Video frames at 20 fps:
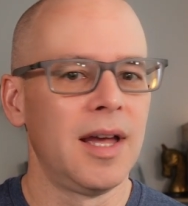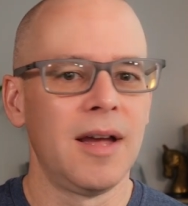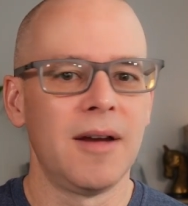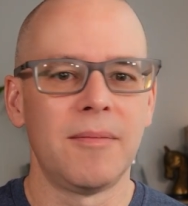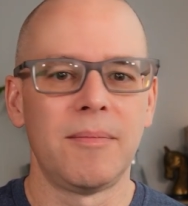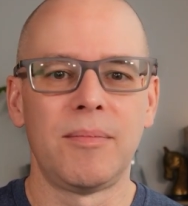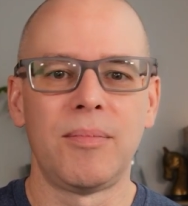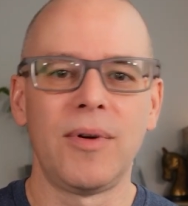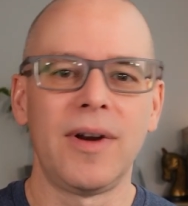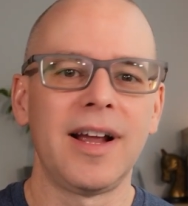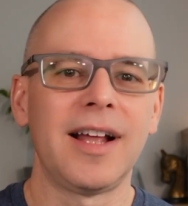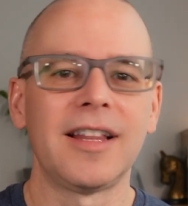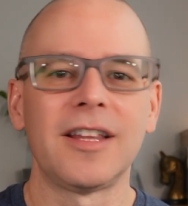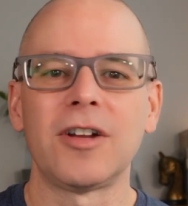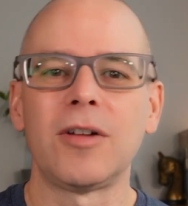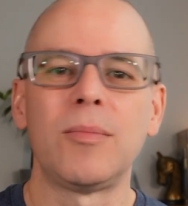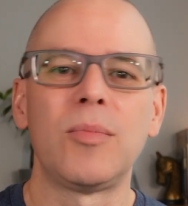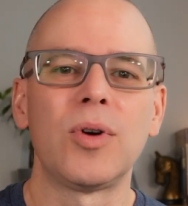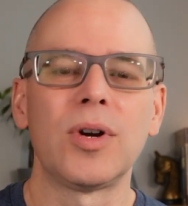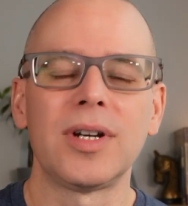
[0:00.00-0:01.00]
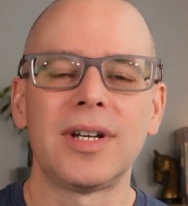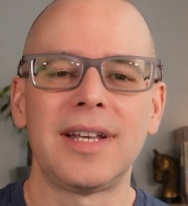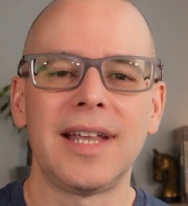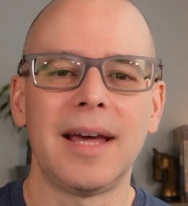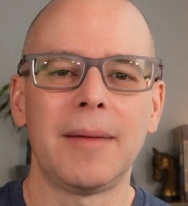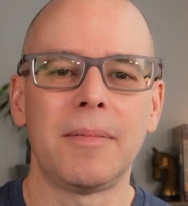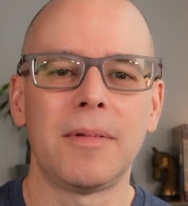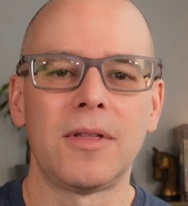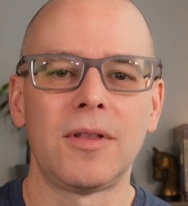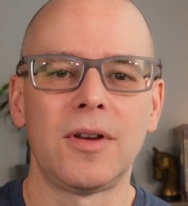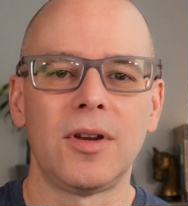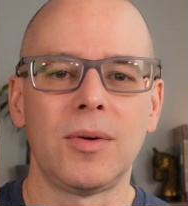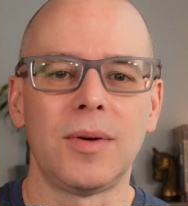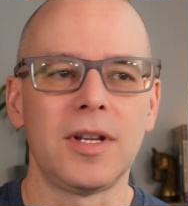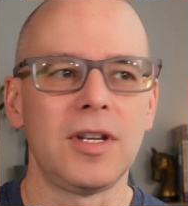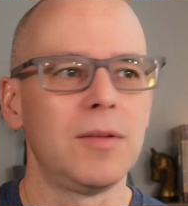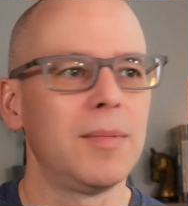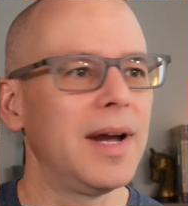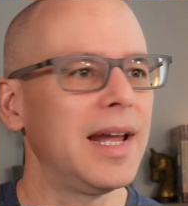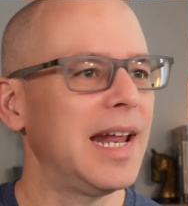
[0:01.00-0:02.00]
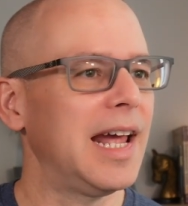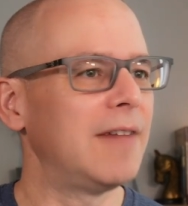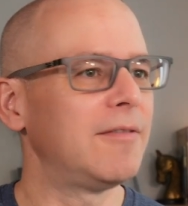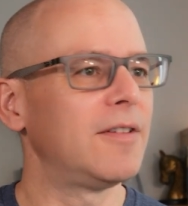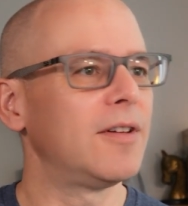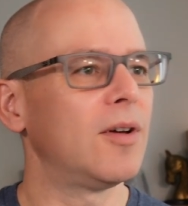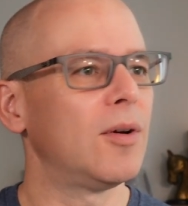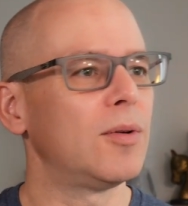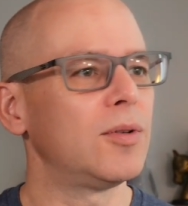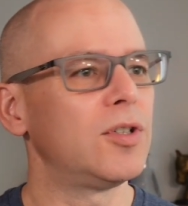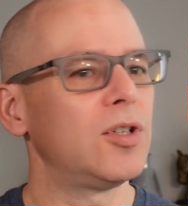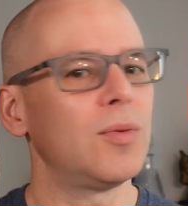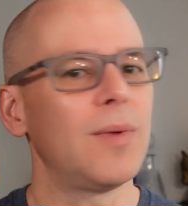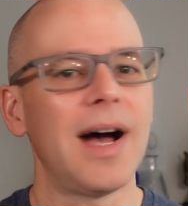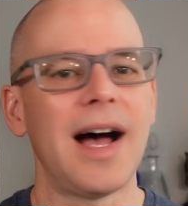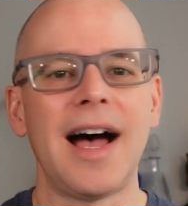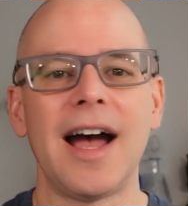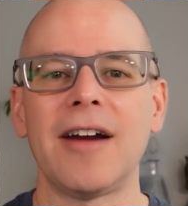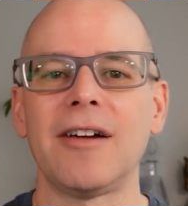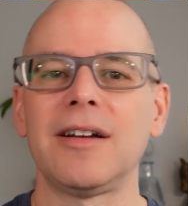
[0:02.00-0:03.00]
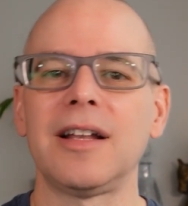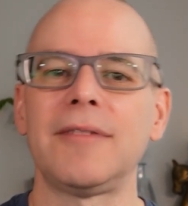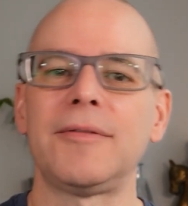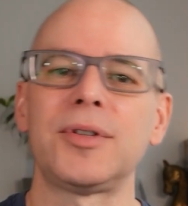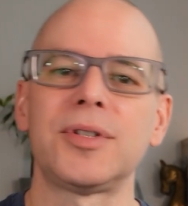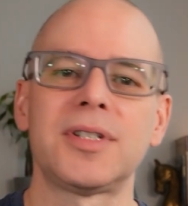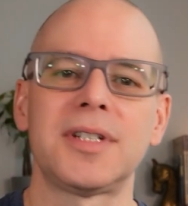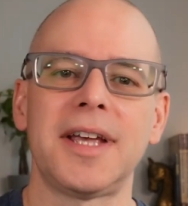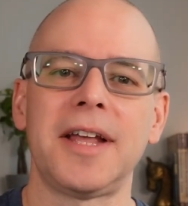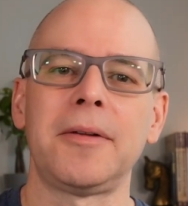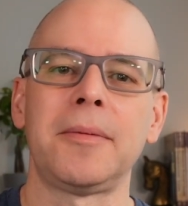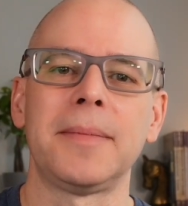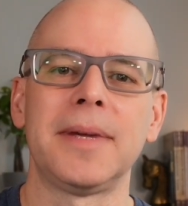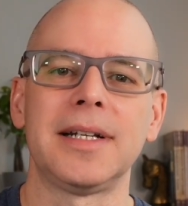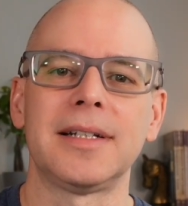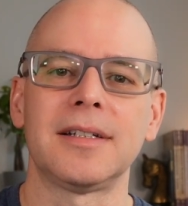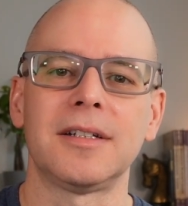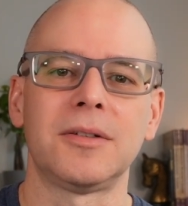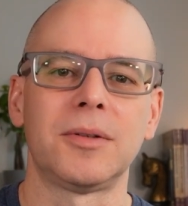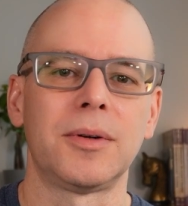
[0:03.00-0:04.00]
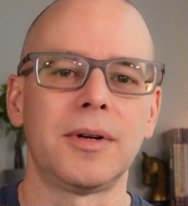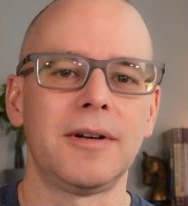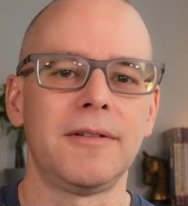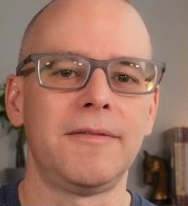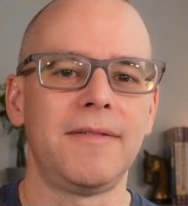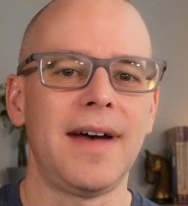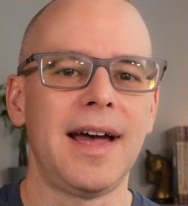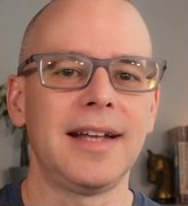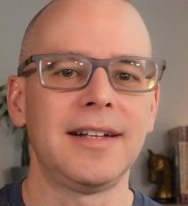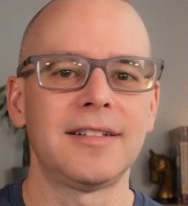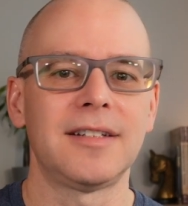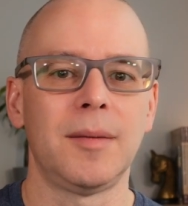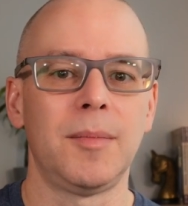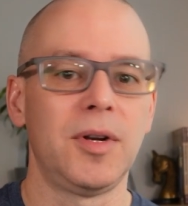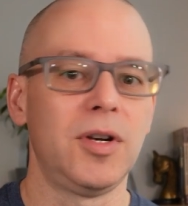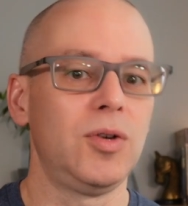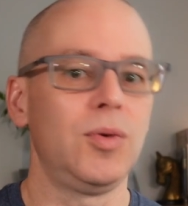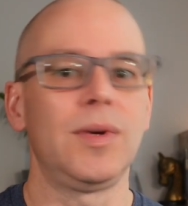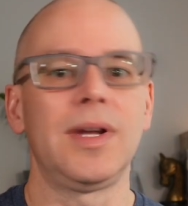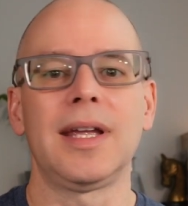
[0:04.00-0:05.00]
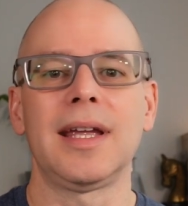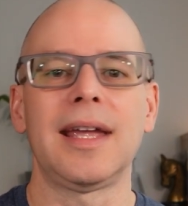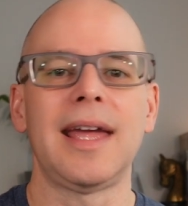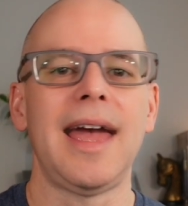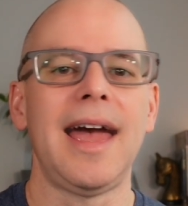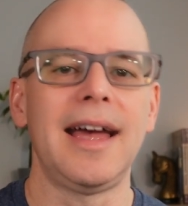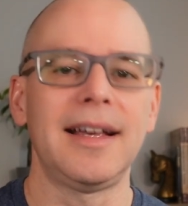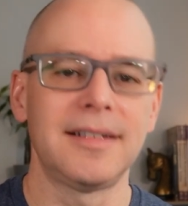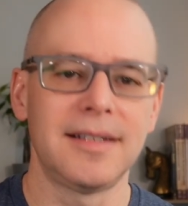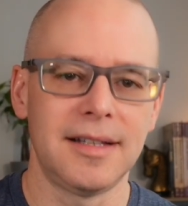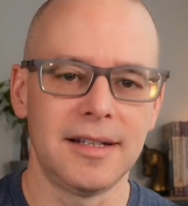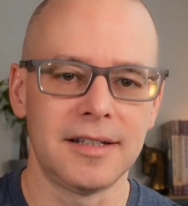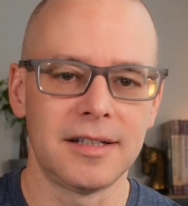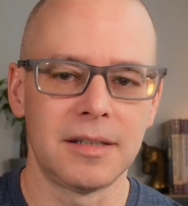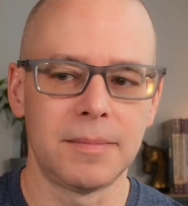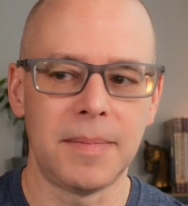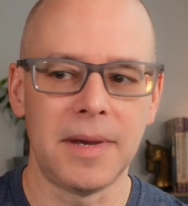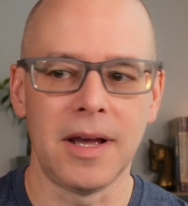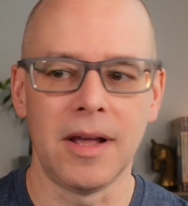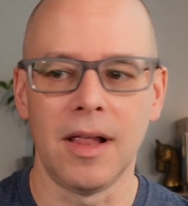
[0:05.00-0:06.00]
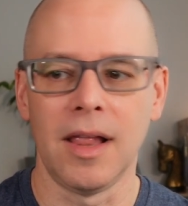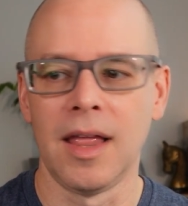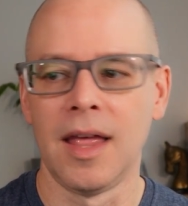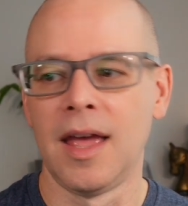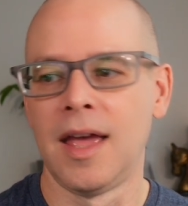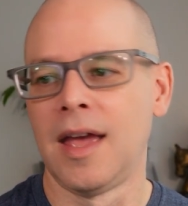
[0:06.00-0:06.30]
bring a little more depth to it. You might have to go to a higher level settlement in order to find someone who can cast this spell.